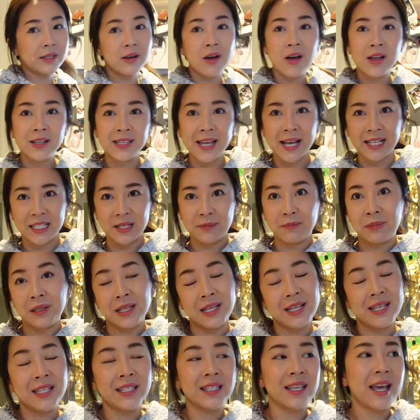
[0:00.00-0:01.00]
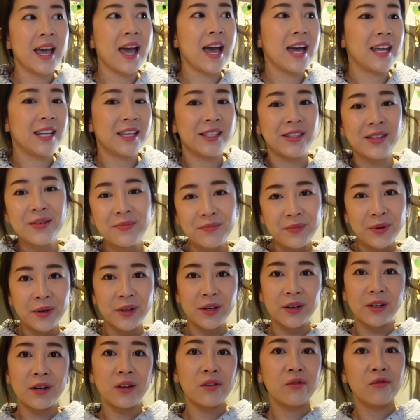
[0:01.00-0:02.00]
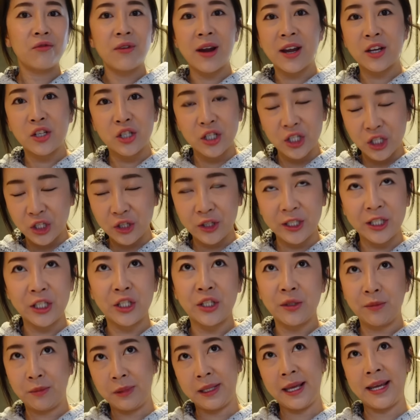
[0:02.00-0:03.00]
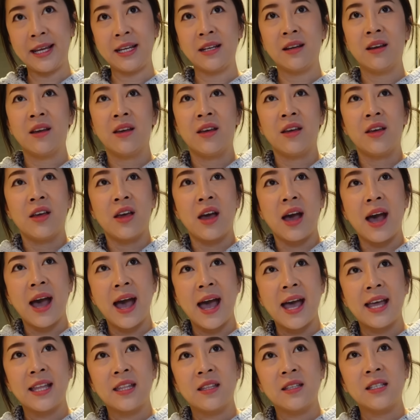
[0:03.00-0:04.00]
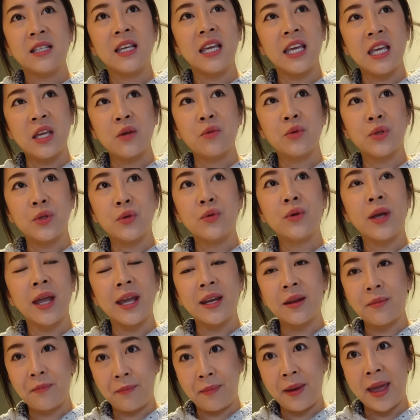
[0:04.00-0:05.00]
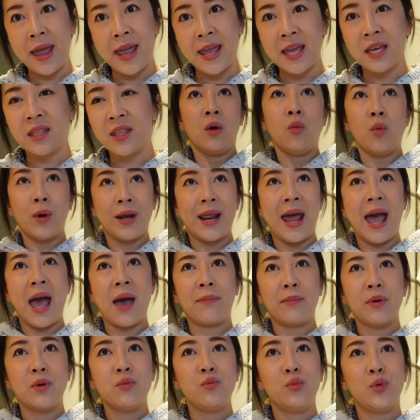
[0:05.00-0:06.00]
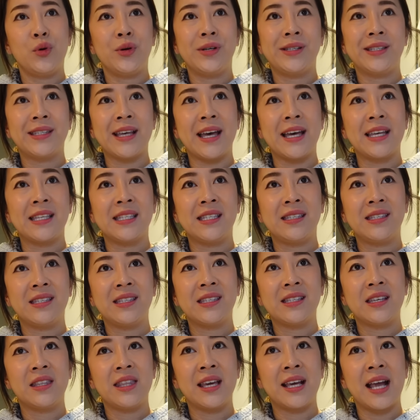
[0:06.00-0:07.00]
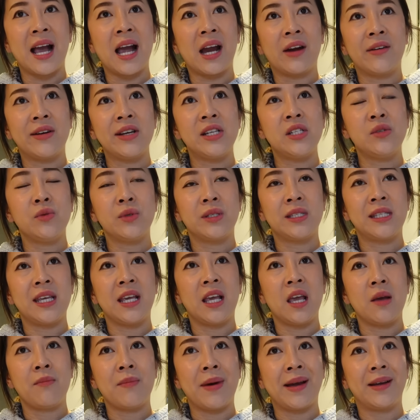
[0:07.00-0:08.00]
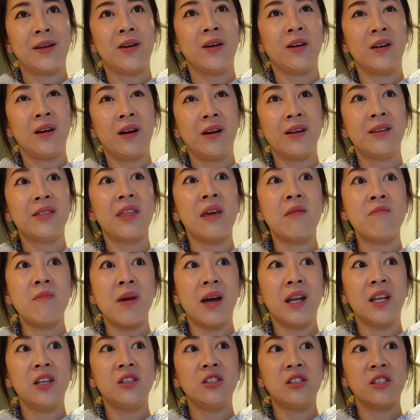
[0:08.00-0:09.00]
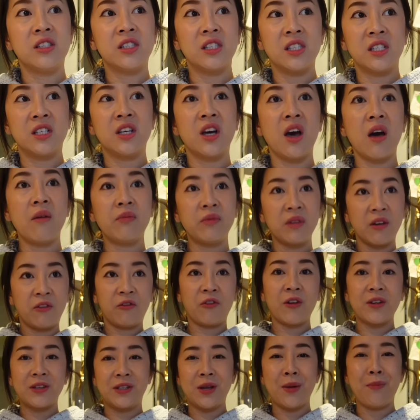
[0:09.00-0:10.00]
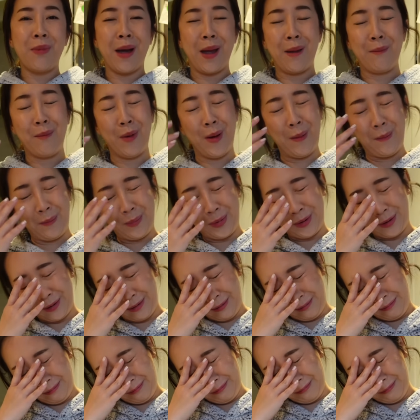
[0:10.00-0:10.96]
contact the police. I had his number, registration plate, and he was okay to pay it. What happened was, as the garage was taking my car out, they managed to scuff the front of my bumper.